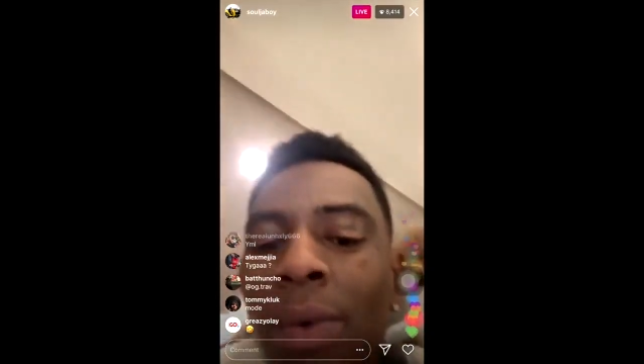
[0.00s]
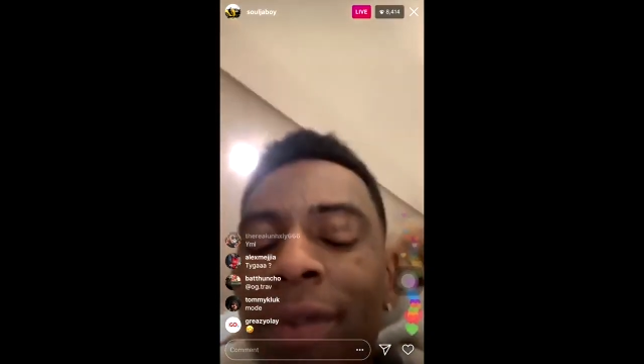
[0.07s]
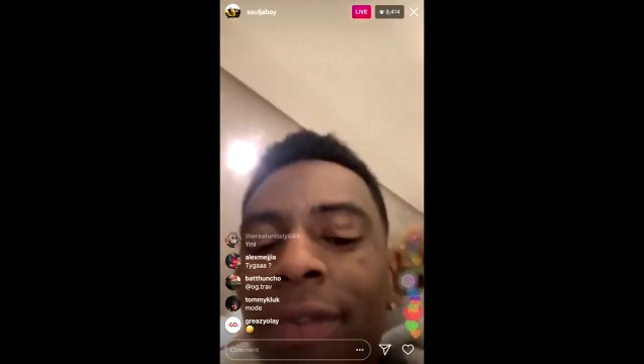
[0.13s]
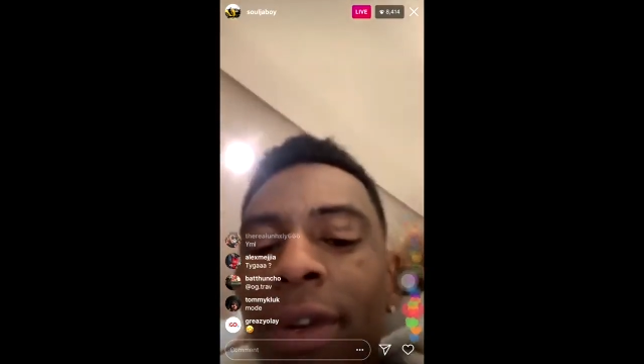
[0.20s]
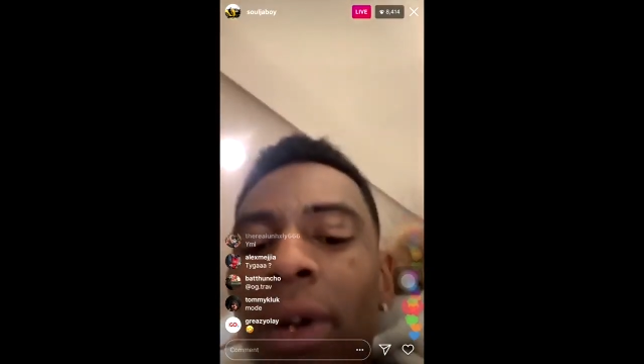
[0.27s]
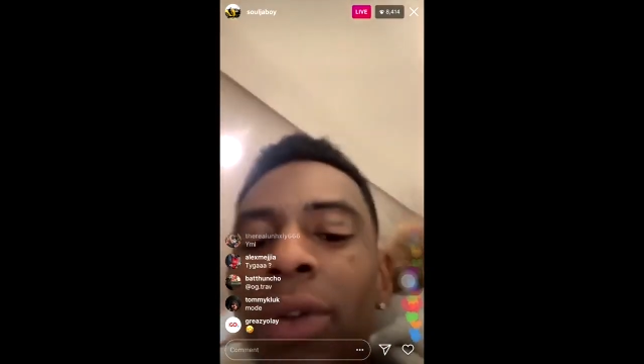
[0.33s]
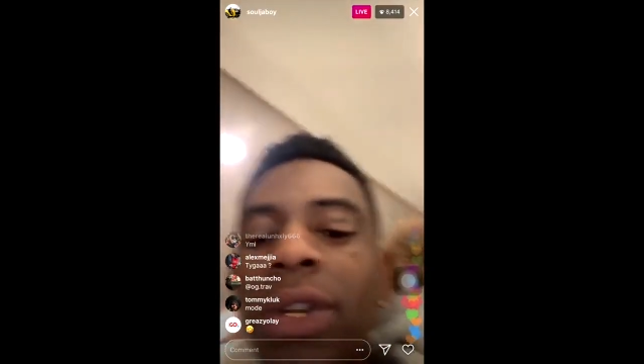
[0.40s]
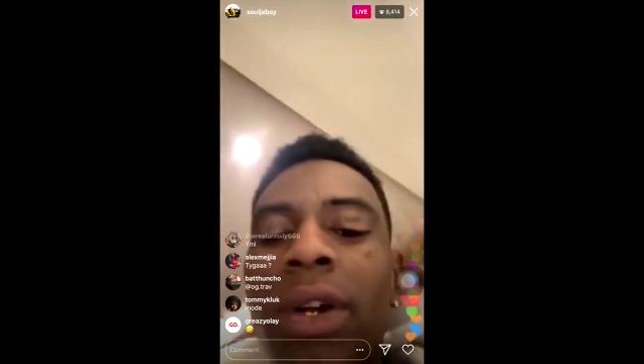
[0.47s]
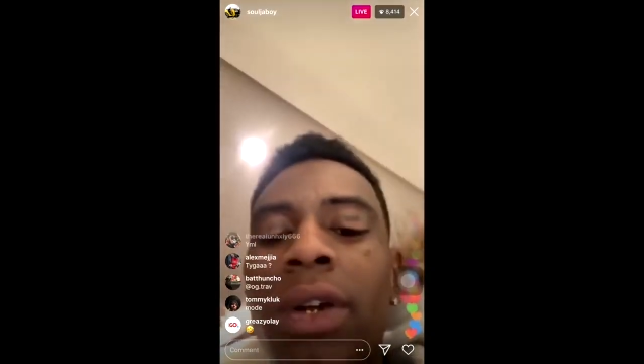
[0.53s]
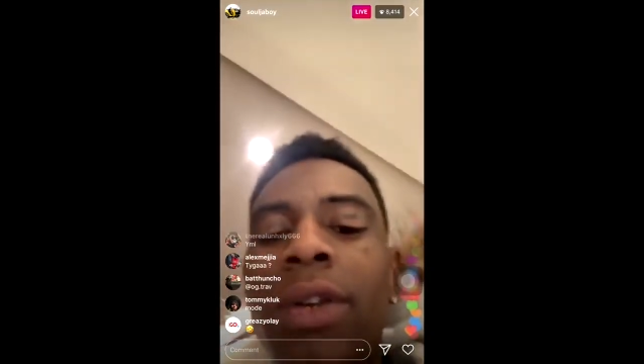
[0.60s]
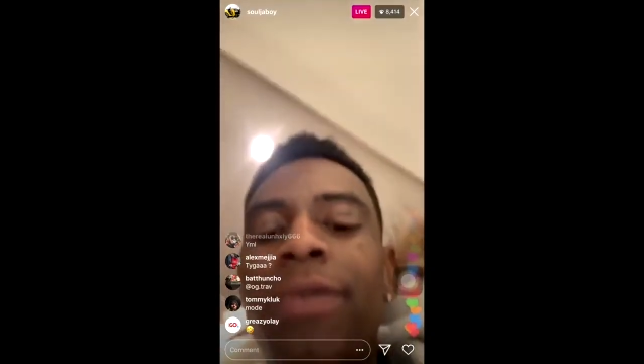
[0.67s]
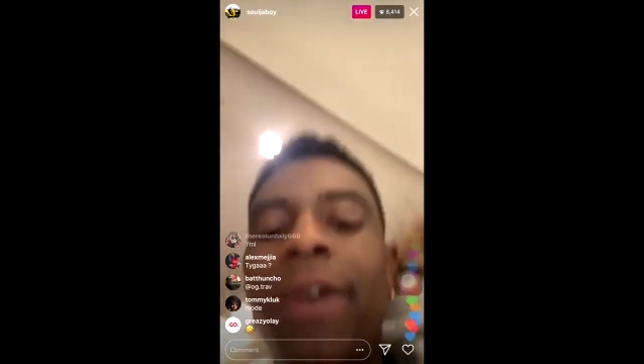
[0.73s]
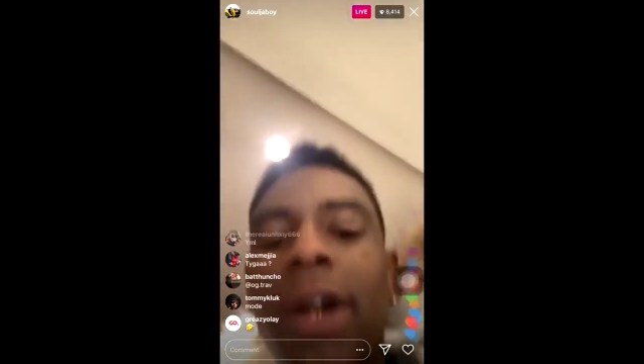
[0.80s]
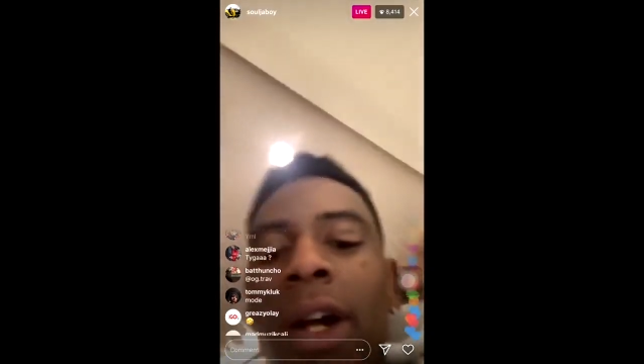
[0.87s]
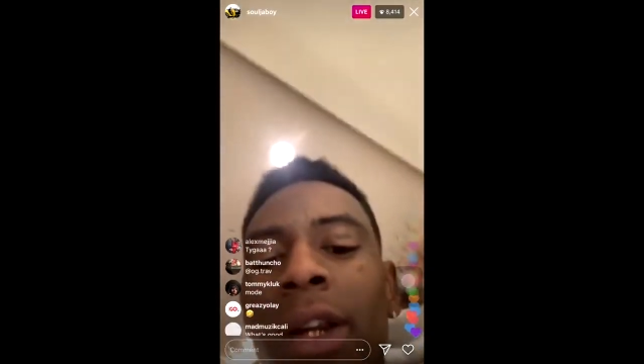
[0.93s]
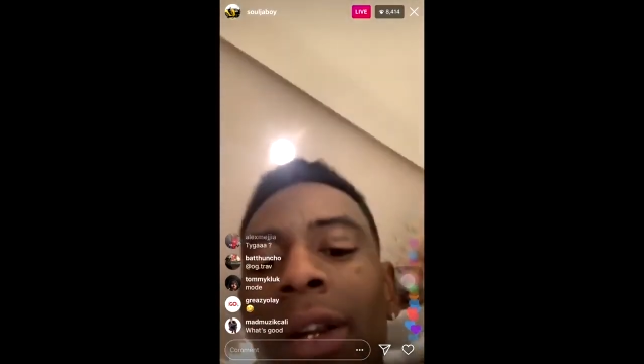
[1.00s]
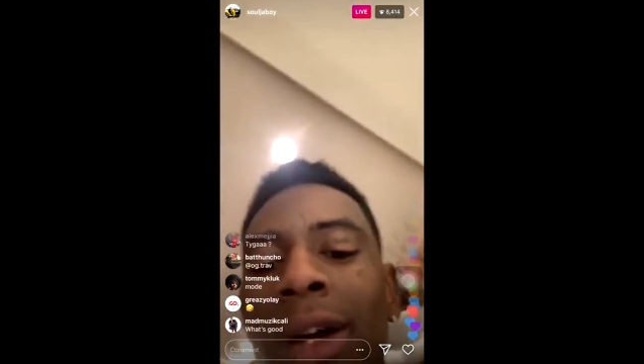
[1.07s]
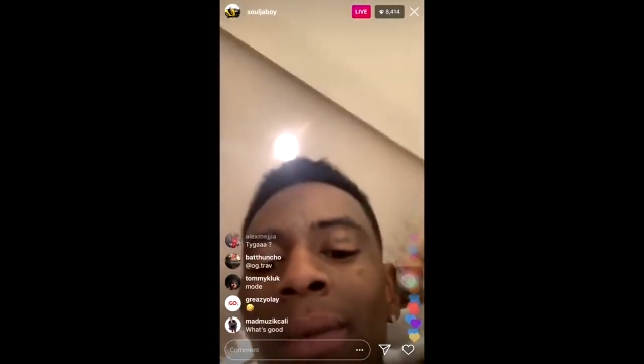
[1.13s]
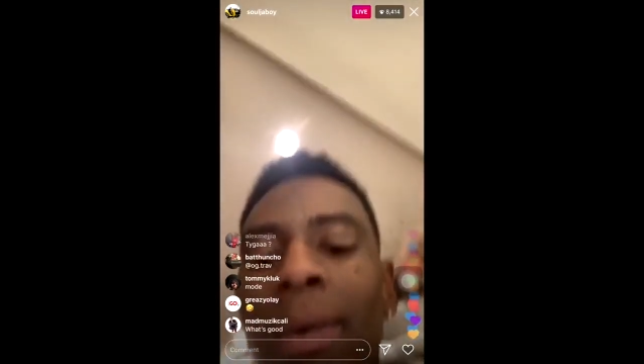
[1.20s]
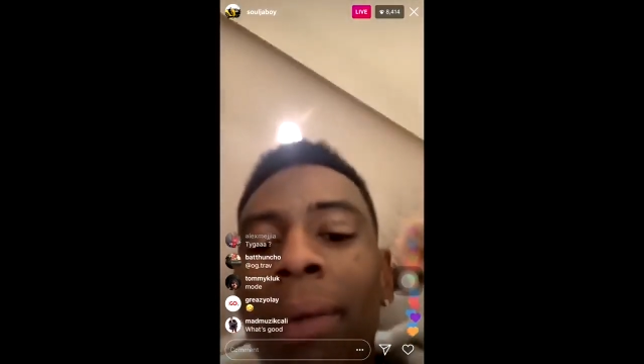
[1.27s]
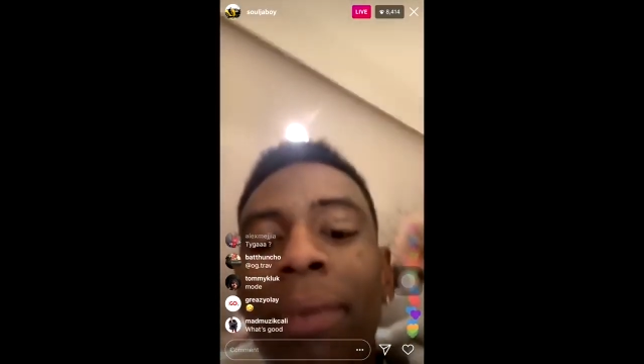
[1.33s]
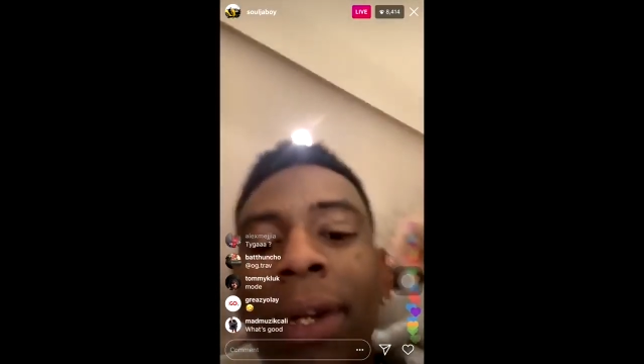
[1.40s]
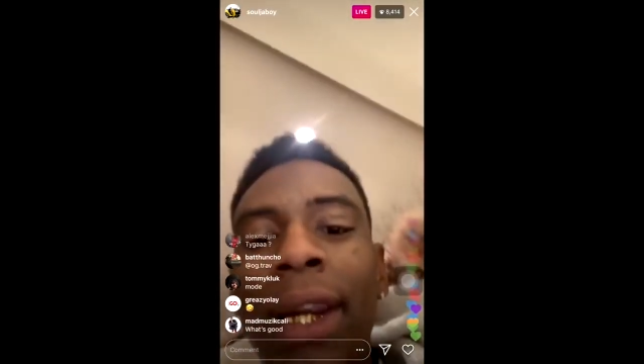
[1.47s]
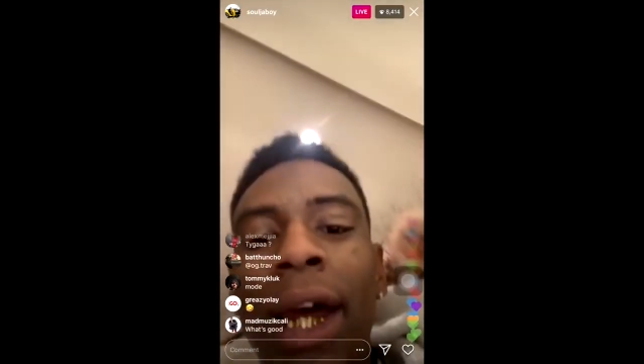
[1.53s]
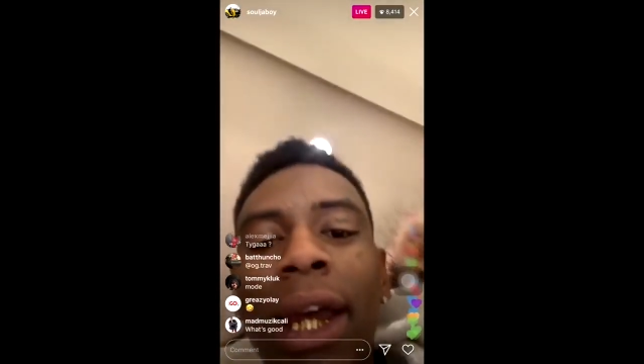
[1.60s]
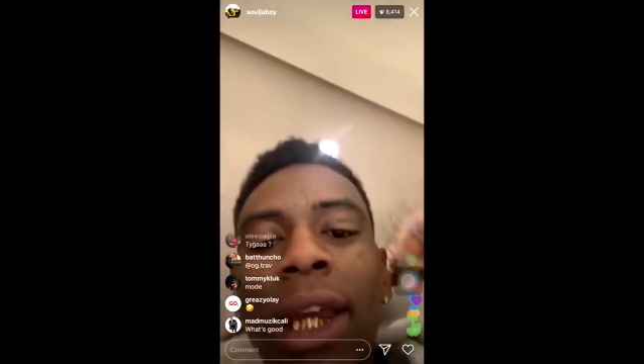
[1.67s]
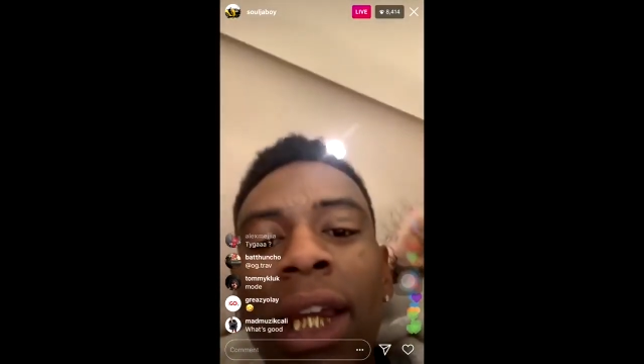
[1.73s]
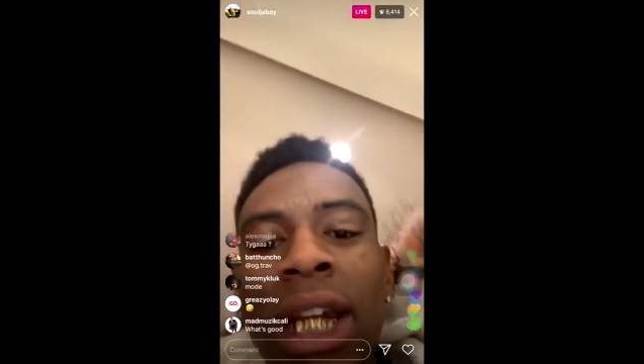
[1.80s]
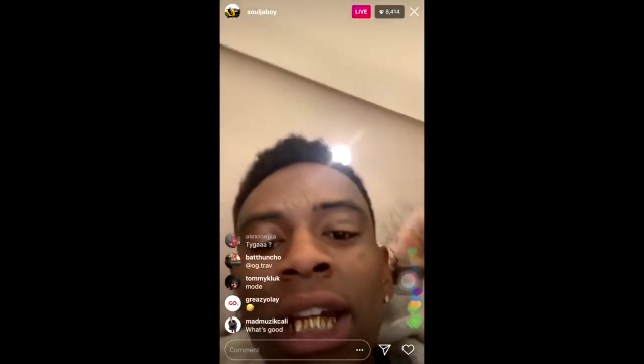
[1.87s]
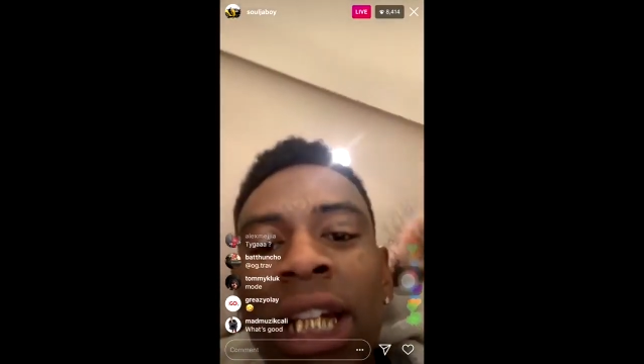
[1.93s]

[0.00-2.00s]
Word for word: We finna go turn this fucking club up tonight.